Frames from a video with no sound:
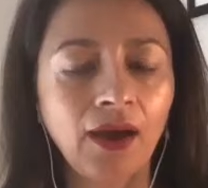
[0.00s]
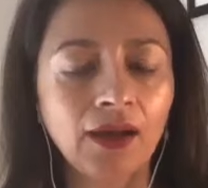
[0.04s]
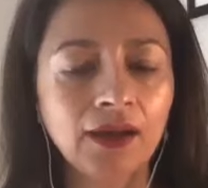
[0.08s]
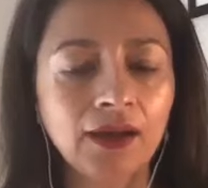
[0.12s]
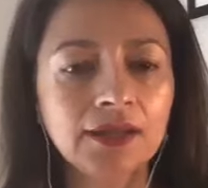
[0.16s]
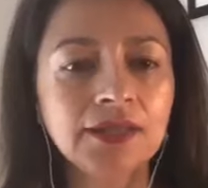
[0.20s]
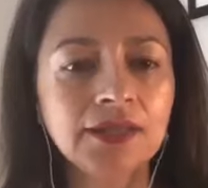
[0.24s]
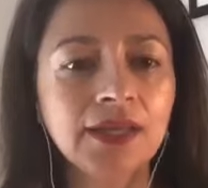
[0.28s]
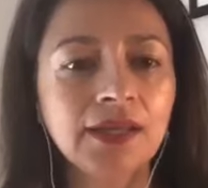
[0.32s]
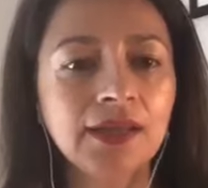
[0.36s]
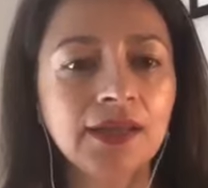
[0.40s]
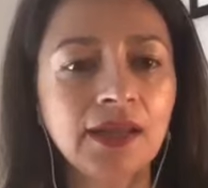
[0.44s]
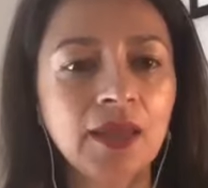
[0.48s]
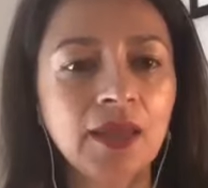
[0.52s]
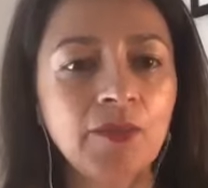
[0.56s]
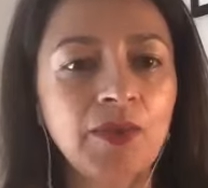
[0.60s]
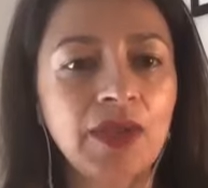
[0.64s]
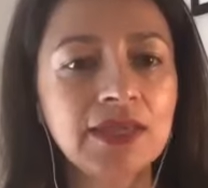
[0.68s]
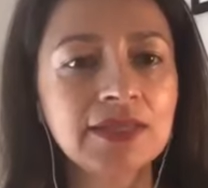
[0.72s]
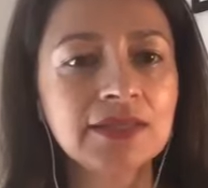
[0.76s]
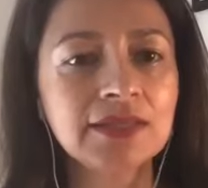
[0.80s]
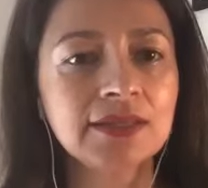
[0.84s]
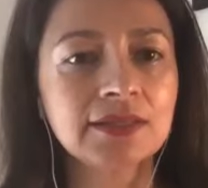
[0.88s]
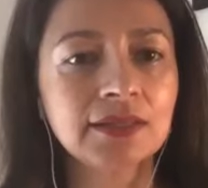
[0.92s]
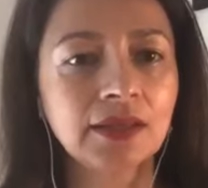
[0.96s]
a day-to-day
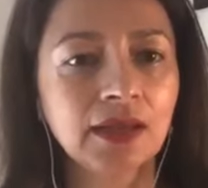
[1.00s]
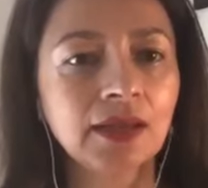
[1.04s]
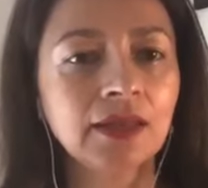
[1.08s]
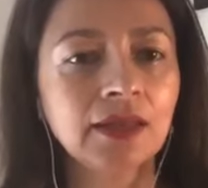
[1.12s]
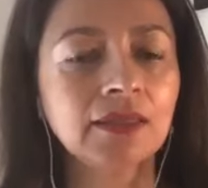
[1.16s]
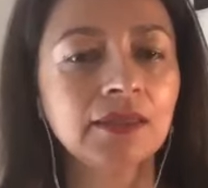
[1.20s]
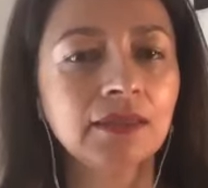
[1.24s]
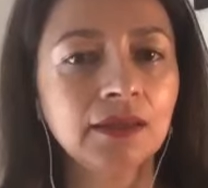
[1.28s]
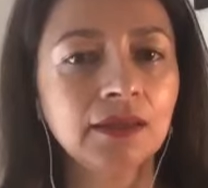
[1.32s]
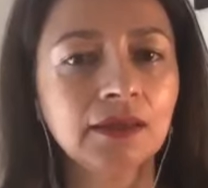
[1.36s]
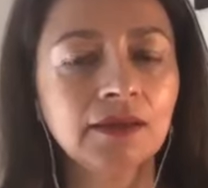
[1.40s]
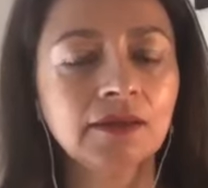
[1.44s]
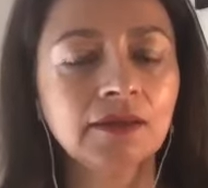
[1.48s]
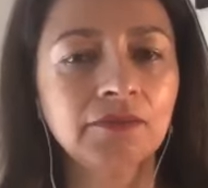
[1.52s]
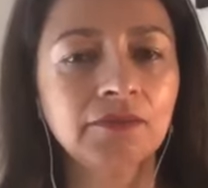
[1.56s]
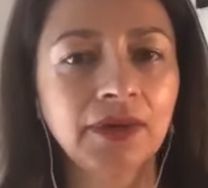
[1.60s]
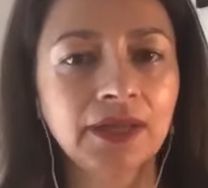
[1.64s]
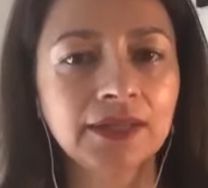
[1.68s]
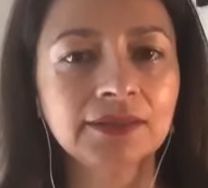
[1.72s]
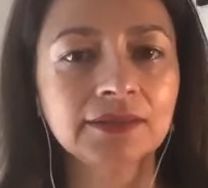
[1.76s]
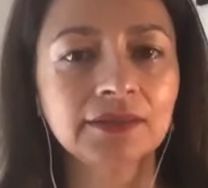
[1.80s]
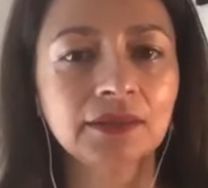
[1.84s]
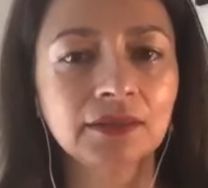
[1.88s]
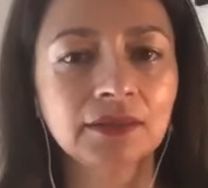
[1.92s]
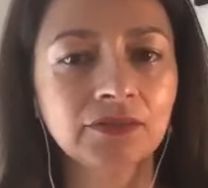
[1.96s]
basis, I think of
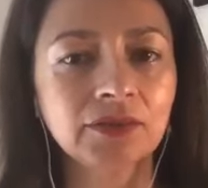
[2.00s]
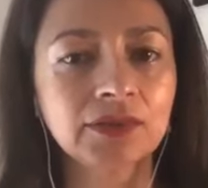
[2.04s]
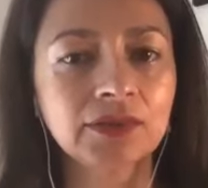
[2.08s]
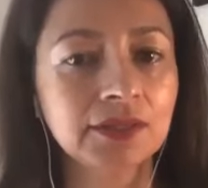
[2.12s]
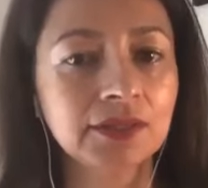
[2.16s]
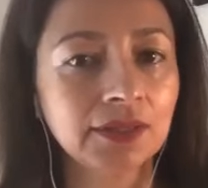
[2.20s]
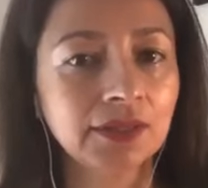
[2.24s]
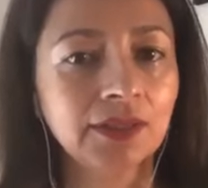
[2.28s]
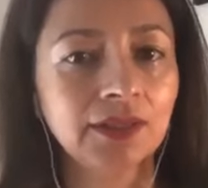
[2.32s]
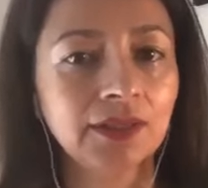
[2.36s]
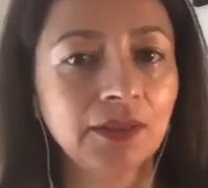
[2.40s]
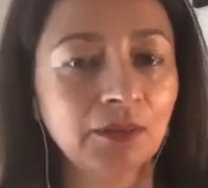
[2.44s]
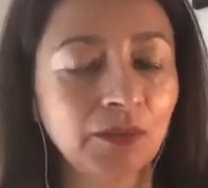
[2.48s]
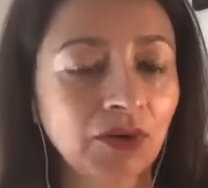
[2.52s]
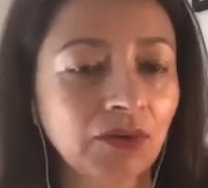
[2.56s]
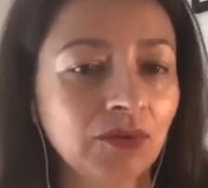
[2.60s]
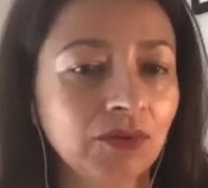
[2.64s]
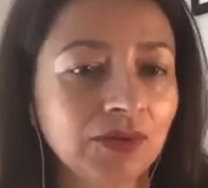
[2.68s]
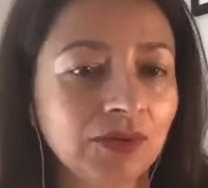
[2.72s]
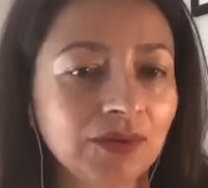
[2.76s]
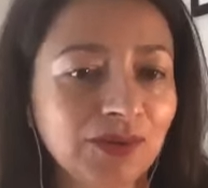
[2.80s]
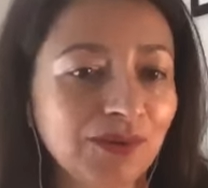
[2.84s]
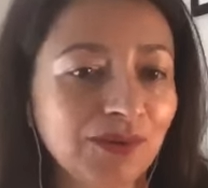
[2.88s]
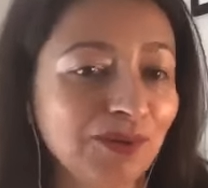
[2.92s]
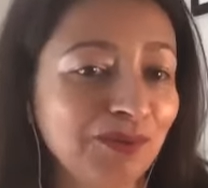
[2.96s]
myself as a little
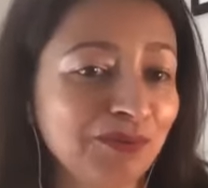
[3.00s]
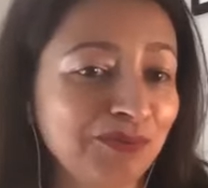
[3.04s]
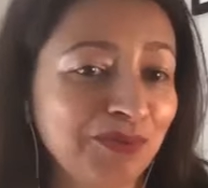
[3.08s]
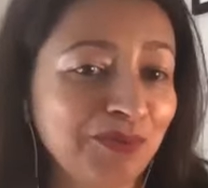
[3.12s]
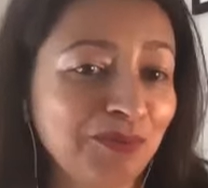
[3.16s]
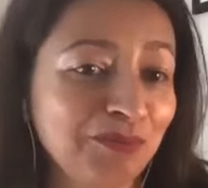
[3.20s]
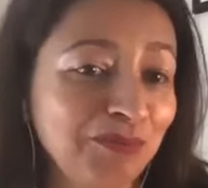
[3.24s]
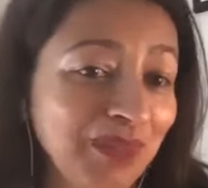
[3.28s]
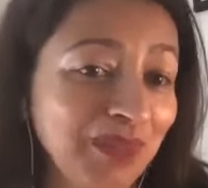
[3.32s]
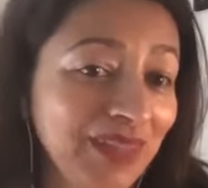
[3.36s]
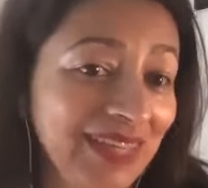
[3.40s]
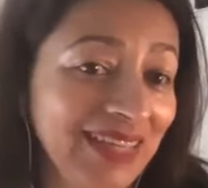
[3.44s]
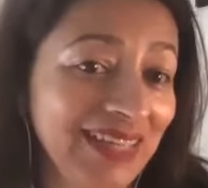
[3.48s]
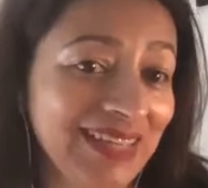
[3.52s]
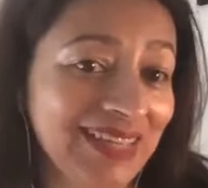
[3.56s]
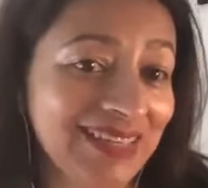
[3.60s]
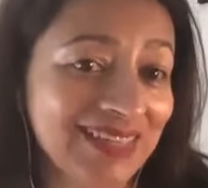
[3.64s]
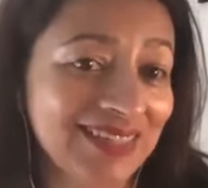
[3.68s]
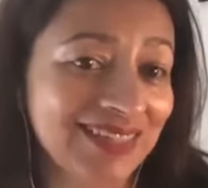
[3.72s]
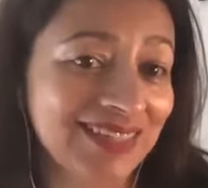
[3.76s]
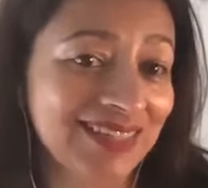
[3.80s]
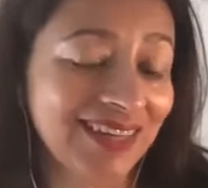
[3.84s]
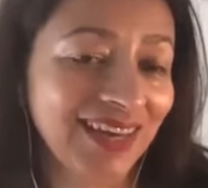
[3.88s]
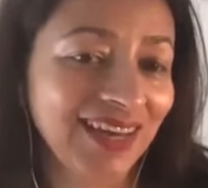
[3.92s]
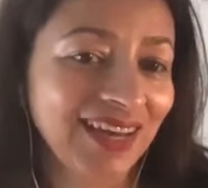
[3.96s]
immigrant girl from Belize.